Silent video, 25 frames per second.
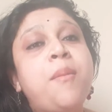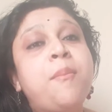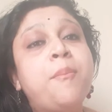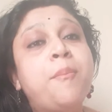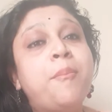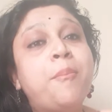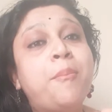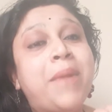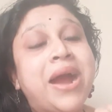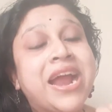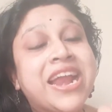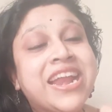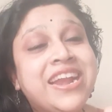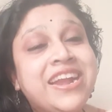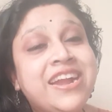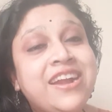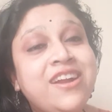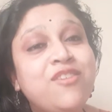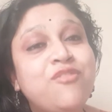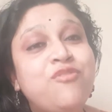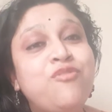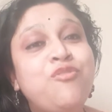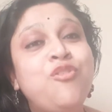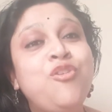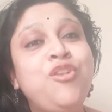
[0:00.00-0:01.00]

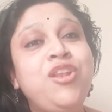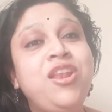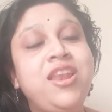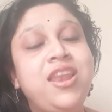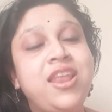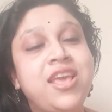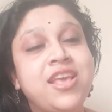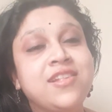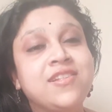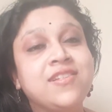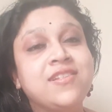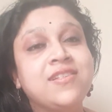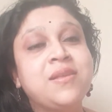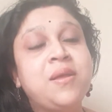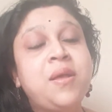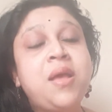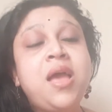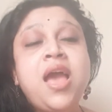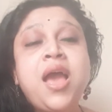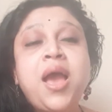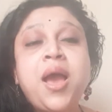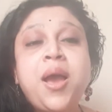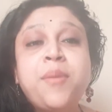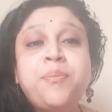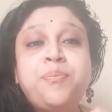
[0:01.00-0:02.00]
mindfulness.
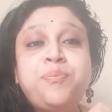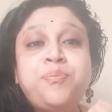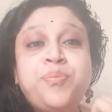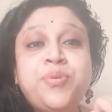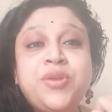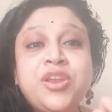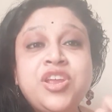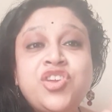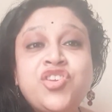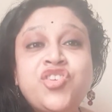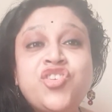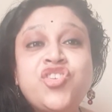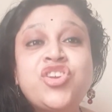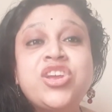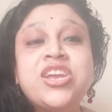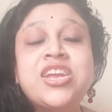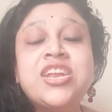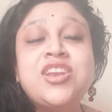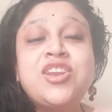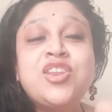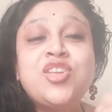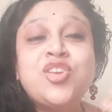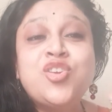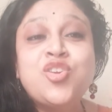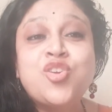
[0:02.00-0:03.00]

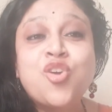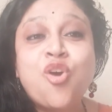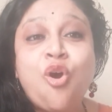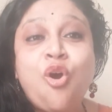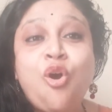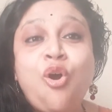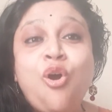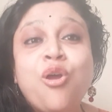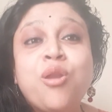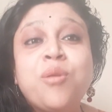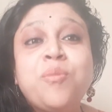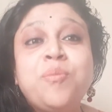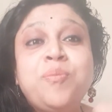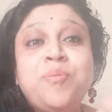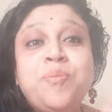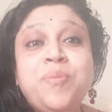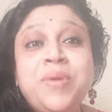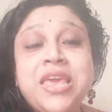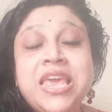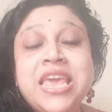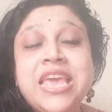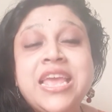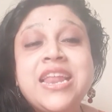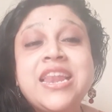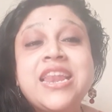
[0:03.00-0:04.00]
Appreciate your
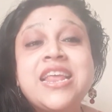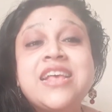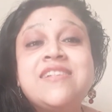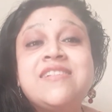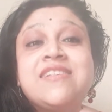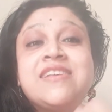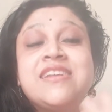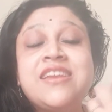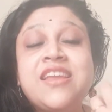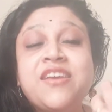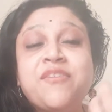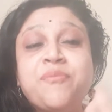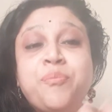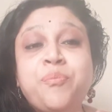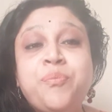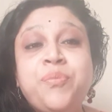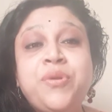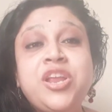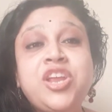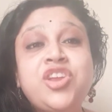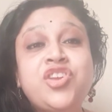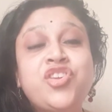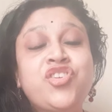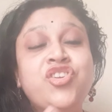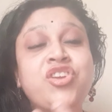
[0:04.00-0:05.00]
beingness and
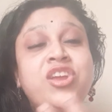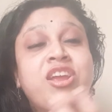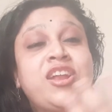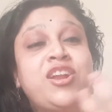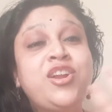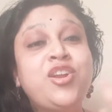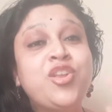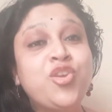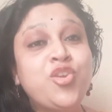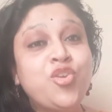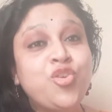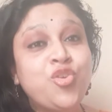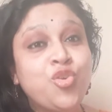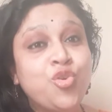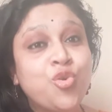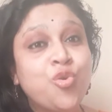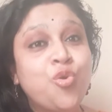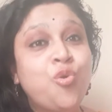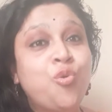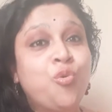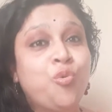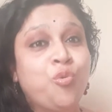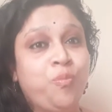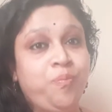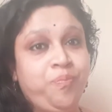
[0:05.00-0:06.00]
appreciate
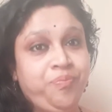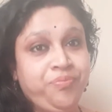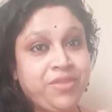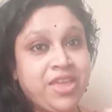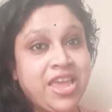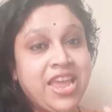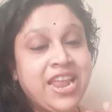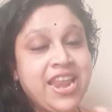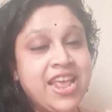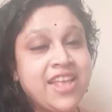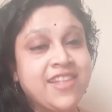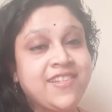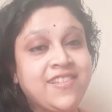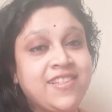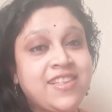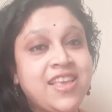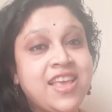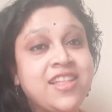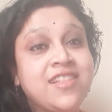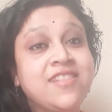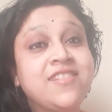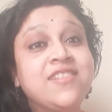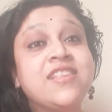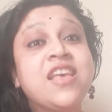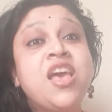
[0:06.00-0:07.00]
you in a
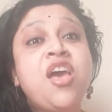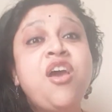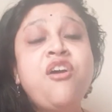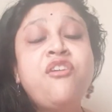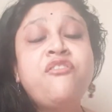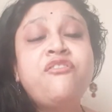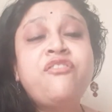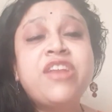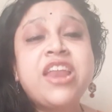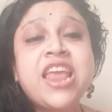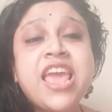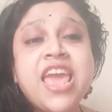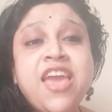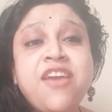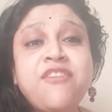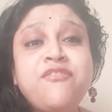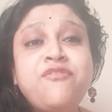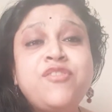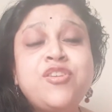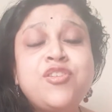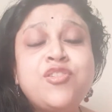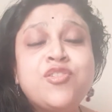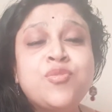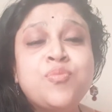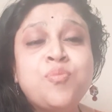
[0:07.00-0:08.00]
sense for
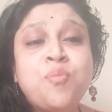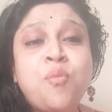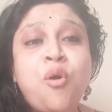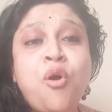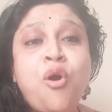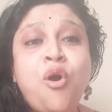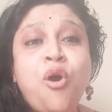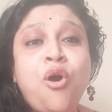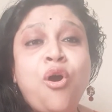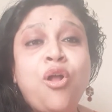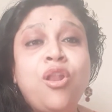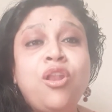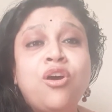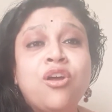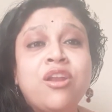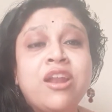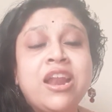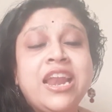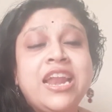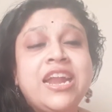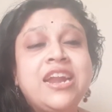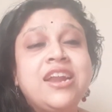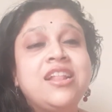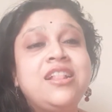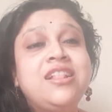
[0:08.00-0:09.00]
every small or
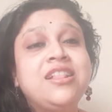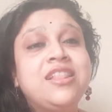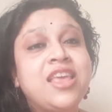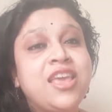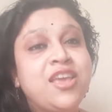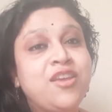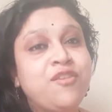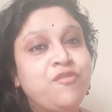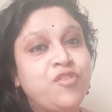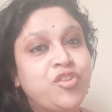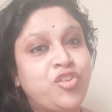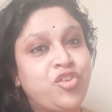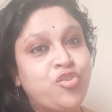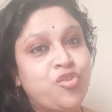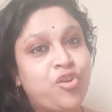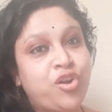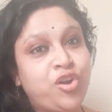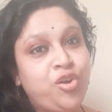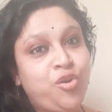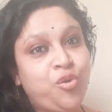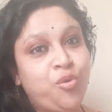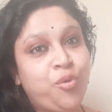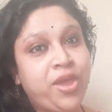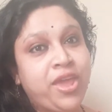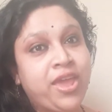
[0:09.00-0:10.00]
little thing which you are
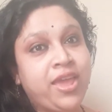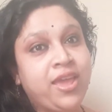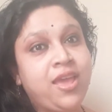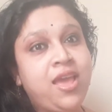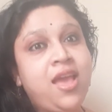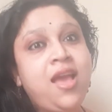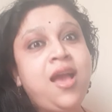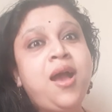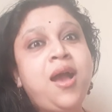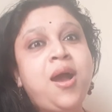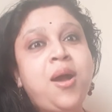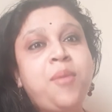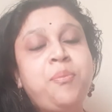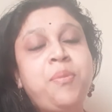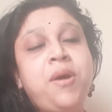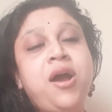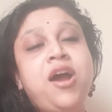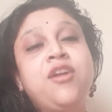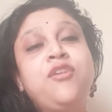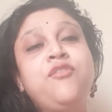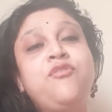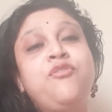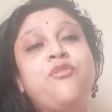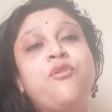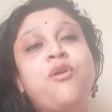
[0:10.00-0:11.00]
doing,
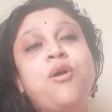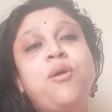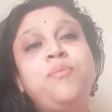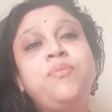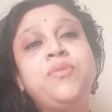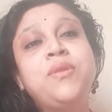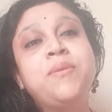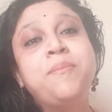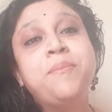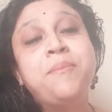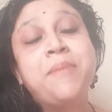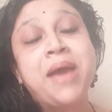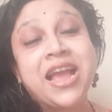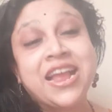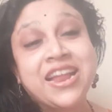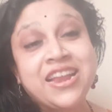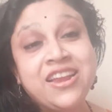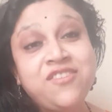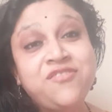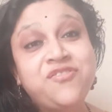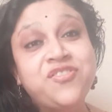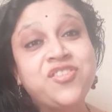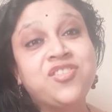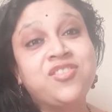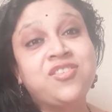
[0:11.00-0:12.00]
apart from the
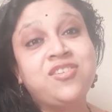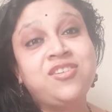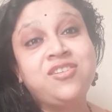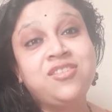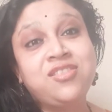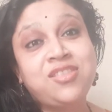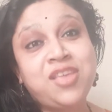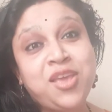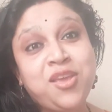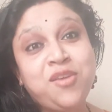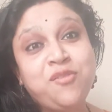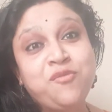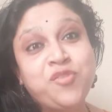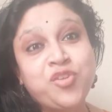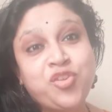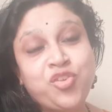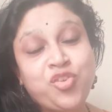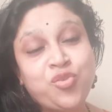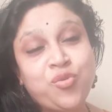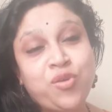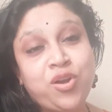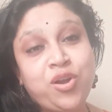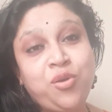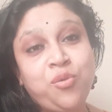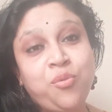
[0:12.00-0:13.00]
magnificent thing which
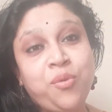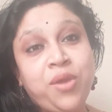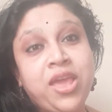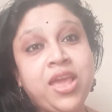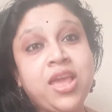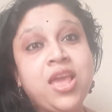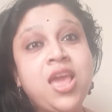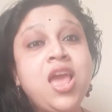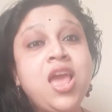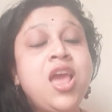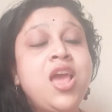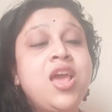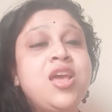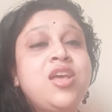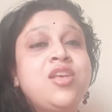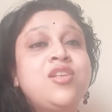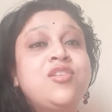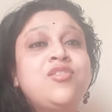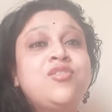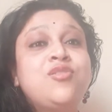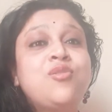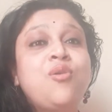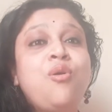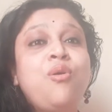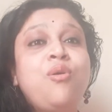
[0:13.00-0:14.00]
you are doing.
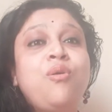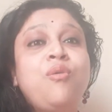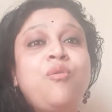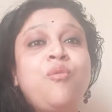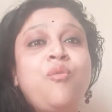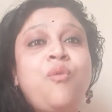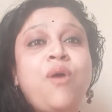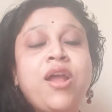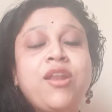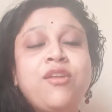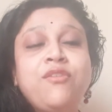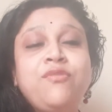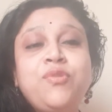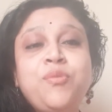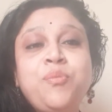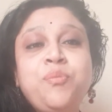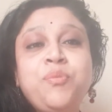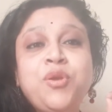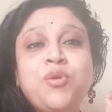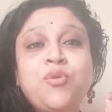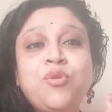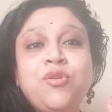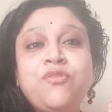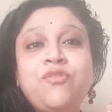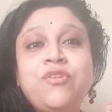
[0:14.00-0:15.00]
So one of the
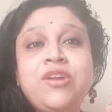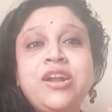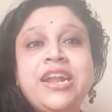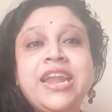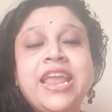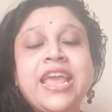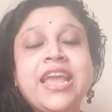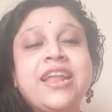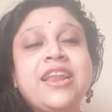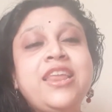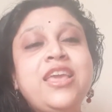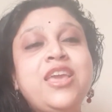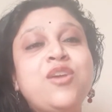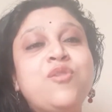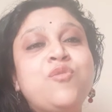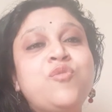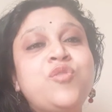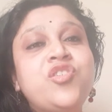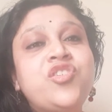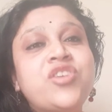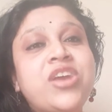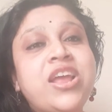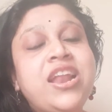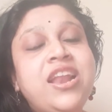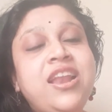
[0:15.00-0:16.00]
beautiful technique
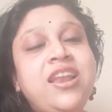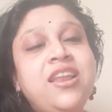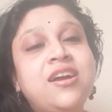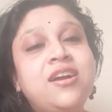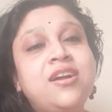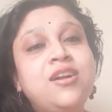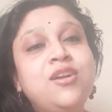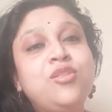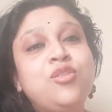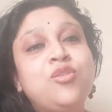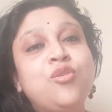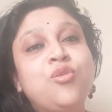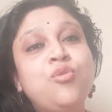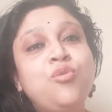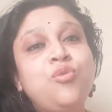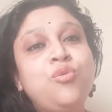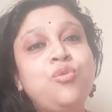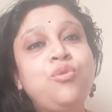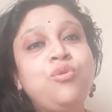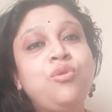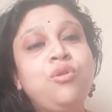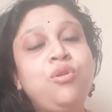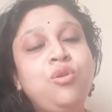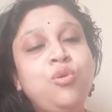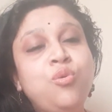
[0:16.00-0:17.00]
which I learned
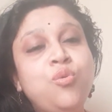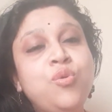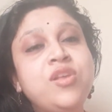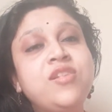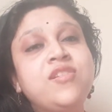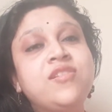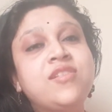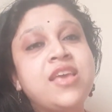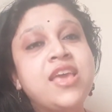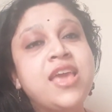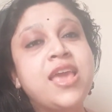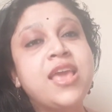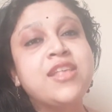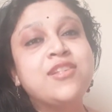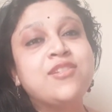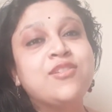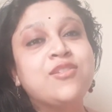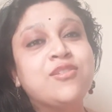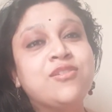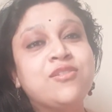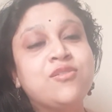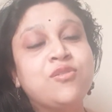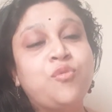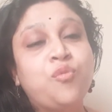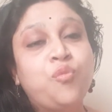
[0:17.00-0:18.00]
through Louis
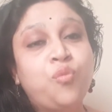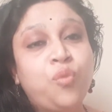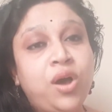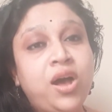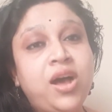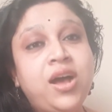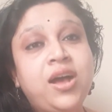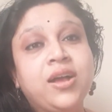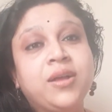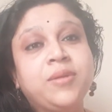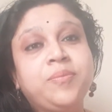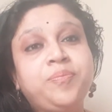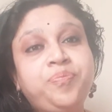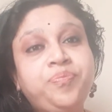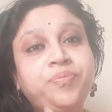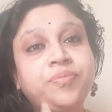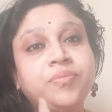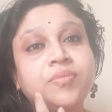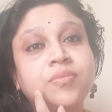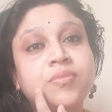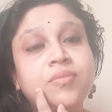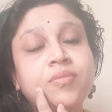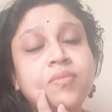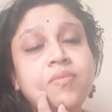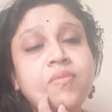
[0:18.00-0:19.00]
Hay's work
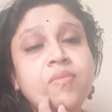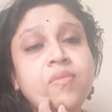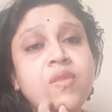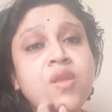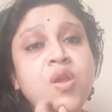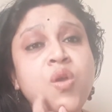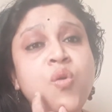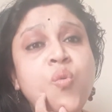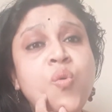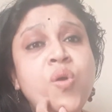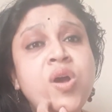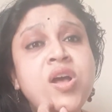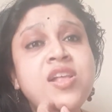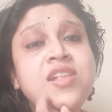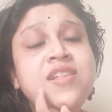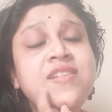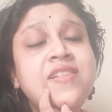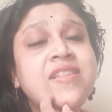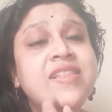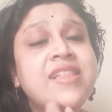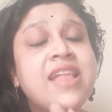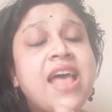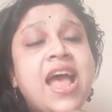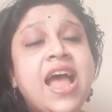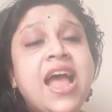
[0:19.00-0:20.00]

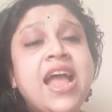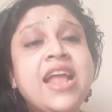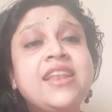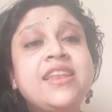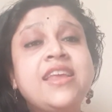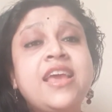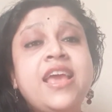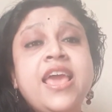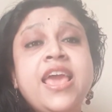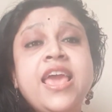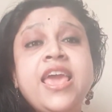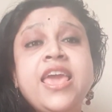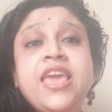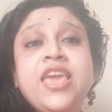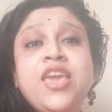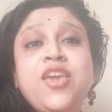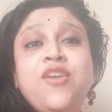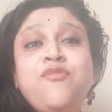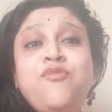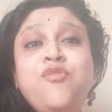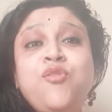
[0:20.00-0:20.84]
was that if